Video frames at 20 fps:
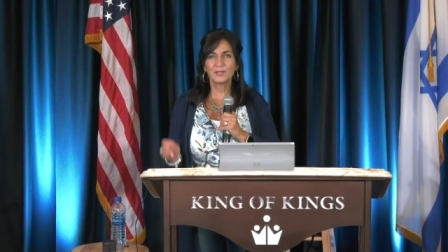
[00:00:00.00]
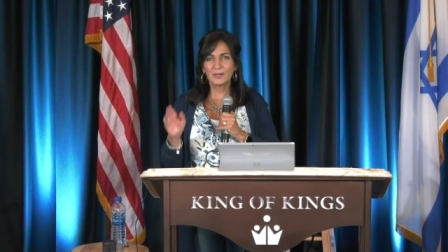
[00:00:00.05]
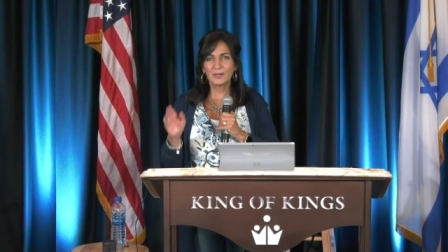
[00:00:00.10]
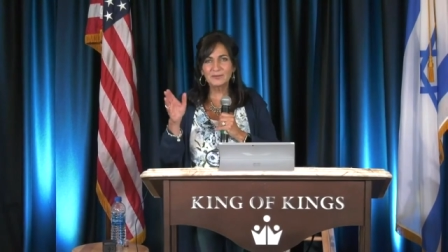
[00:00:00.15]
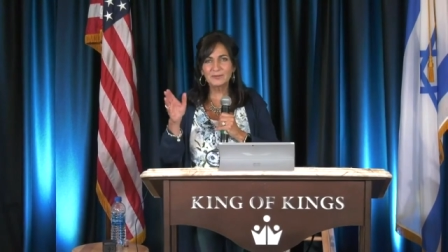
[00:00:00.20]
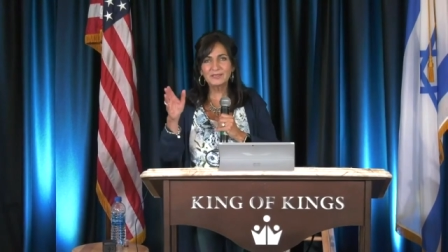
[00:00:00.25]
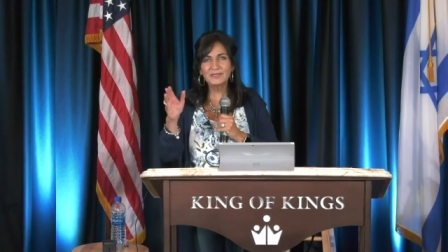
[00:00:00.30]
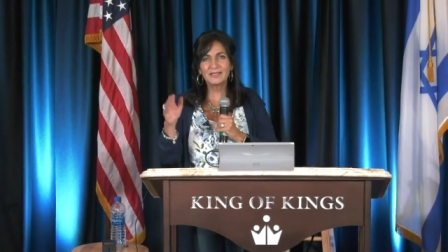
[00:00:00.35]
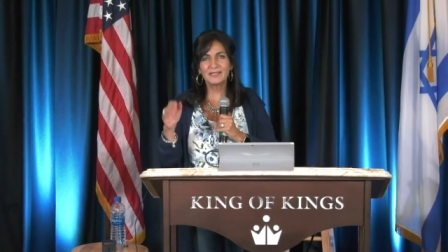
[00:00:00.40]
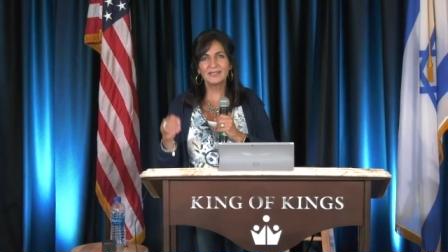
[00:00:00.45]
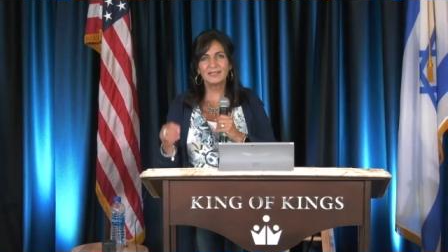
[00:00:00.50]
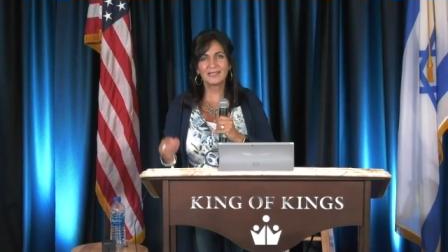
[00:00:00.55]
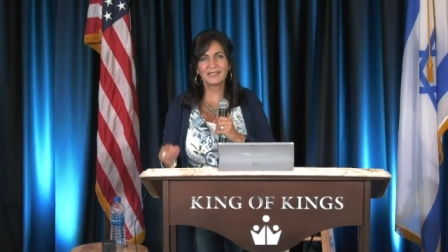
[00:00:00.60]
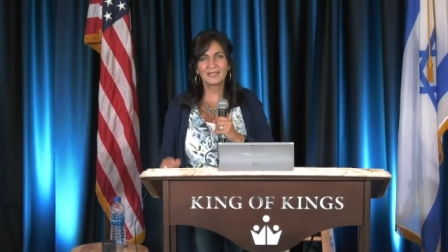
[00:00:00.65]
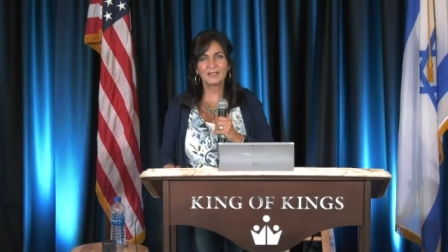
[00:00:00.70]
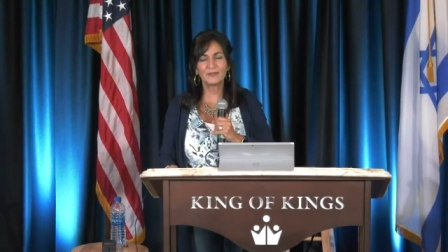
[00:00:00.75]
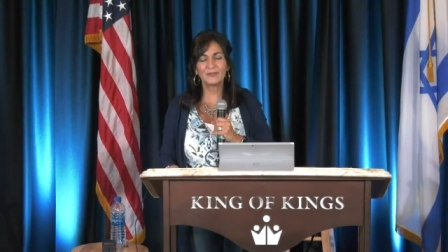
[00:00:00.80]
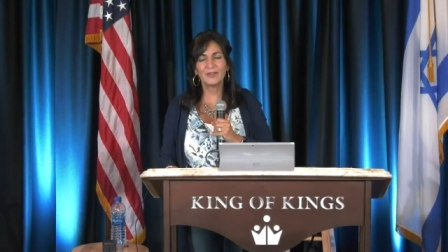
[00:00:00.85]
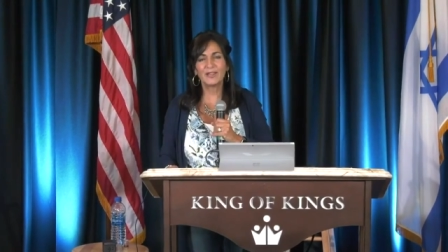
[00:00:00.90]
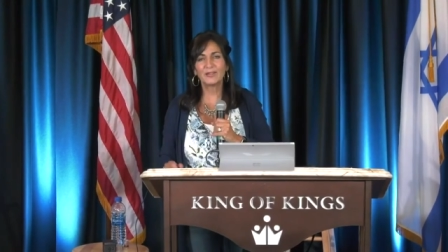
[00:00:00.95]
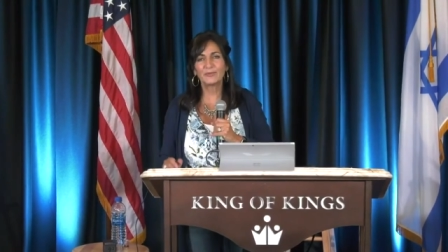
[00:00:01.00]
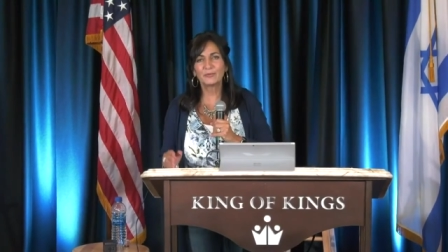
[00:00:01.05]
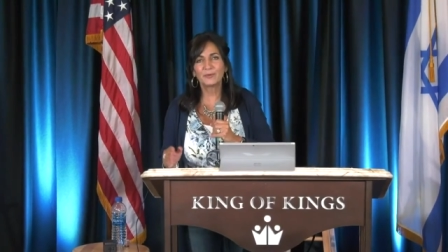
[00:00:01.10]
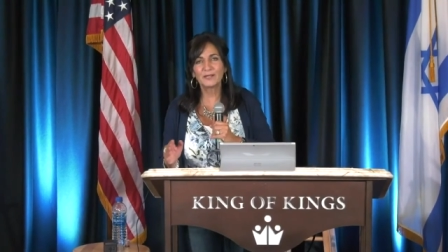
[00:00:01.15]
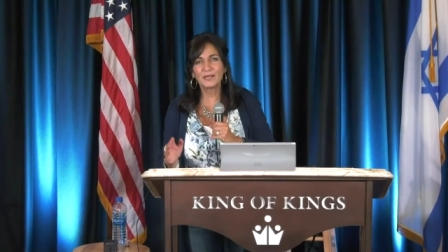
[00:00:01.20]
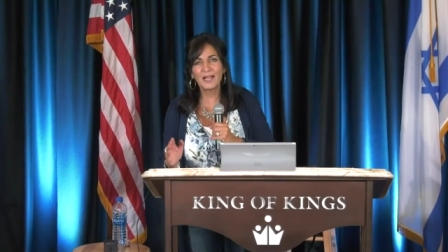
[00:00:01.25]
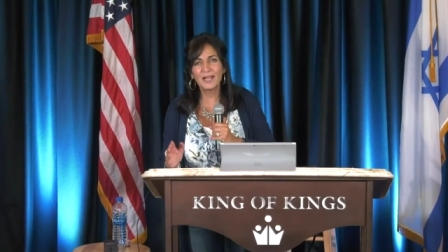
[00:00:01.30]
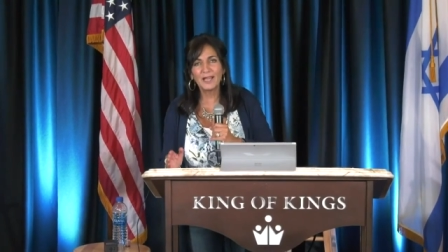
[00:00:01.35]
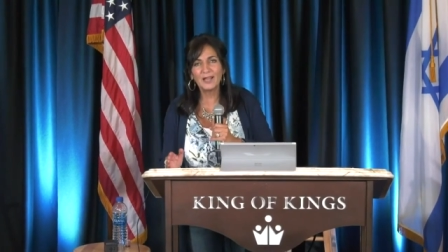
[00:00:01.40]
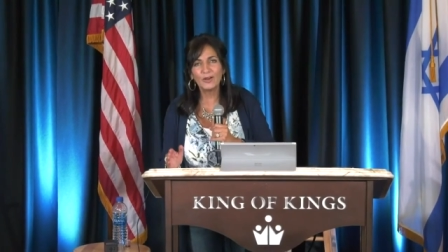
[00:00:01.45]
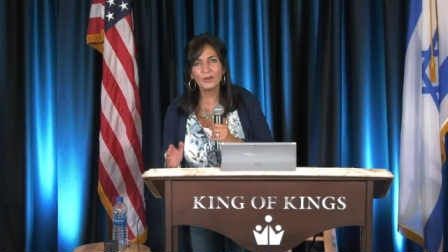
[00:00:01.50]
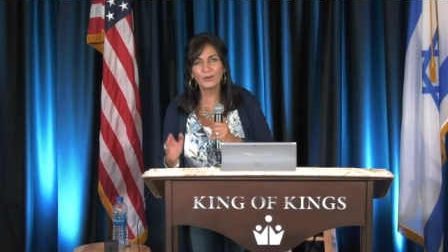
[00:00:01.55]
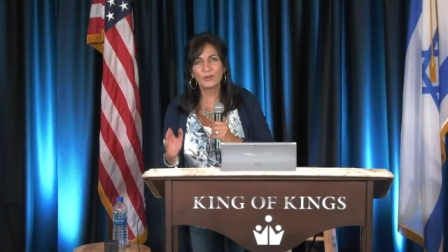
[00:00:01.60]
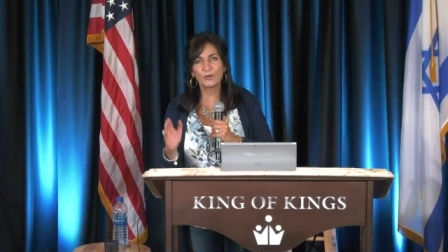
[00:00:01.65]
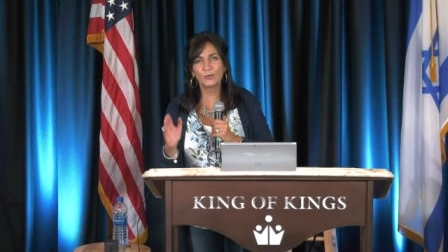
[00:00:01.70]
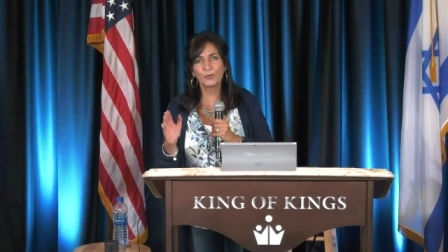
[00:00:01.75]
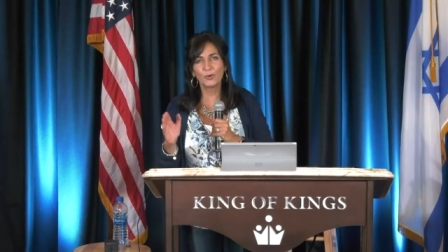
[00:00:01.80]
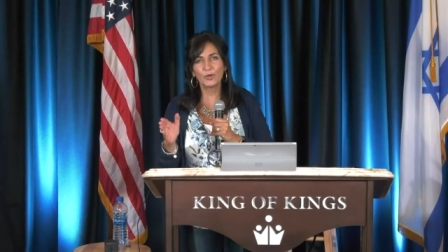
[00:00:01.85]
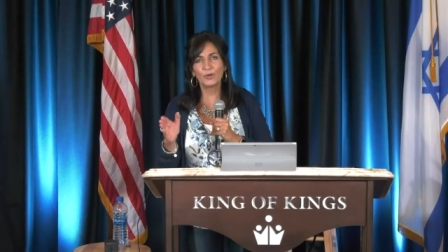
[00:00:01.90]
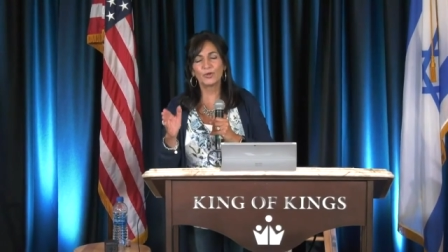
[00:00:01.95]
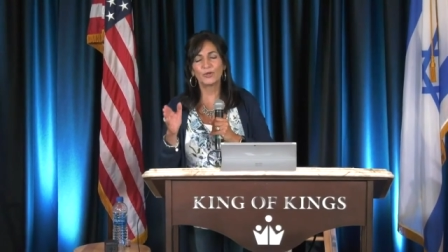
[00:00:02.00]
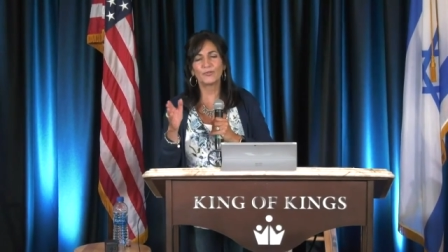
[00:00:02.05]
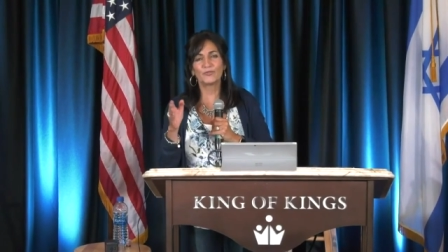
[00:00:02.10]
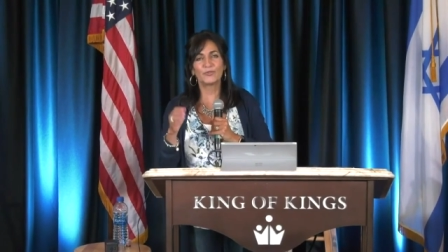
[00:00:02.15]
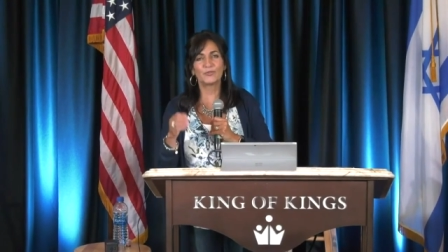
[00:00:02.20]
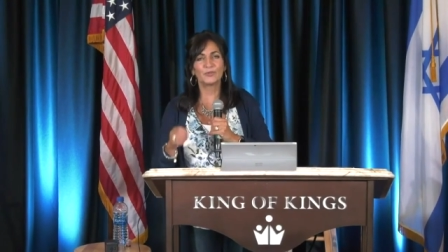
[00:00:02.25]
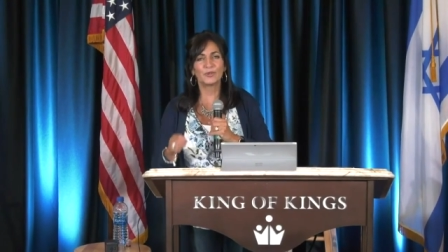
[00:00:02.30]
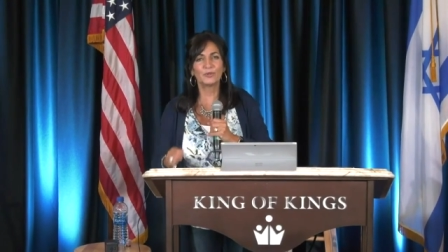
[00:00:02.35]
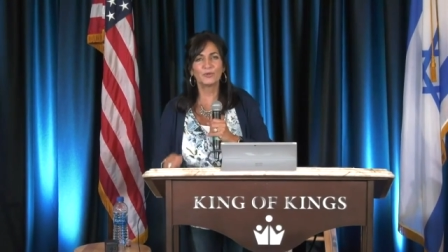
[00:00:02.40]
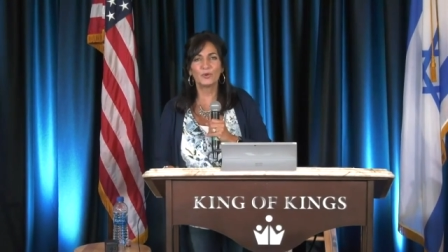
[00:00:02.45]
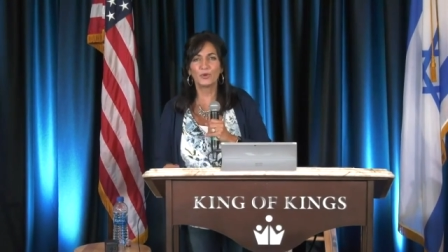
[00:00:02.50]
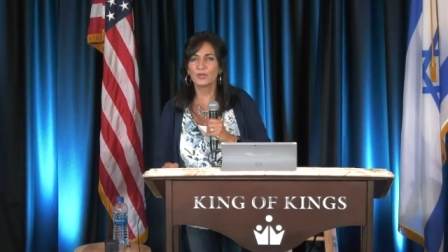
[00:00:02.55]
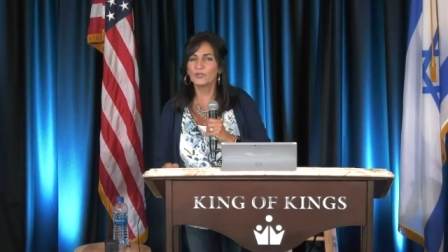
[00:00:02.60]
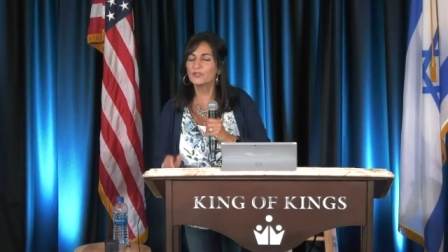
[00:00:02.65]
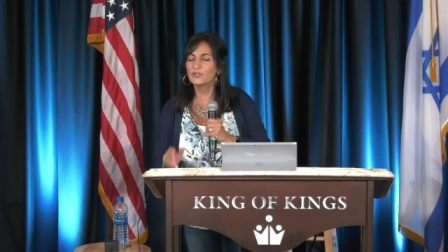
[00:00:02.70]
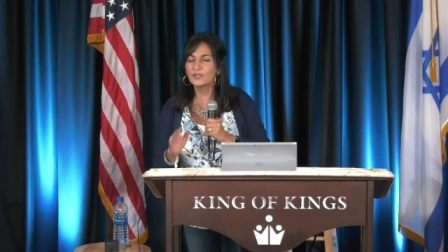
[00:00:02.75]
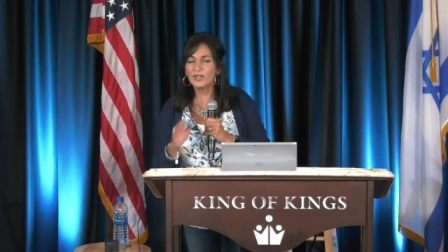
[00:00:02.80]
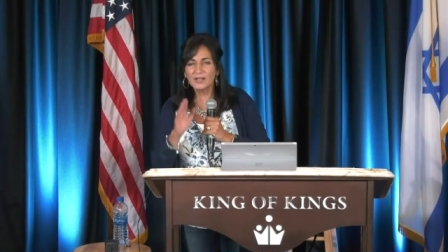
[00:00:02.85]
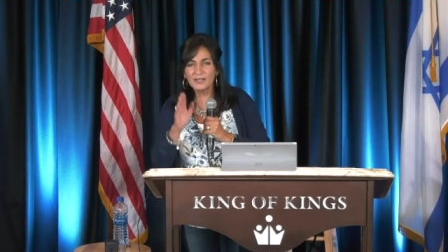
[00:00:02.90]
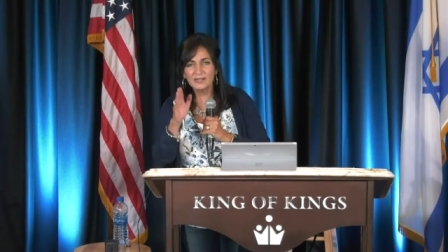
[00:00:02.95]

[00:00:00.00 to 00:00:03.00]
When I'm standing in faith, when I heard a word from the Lord,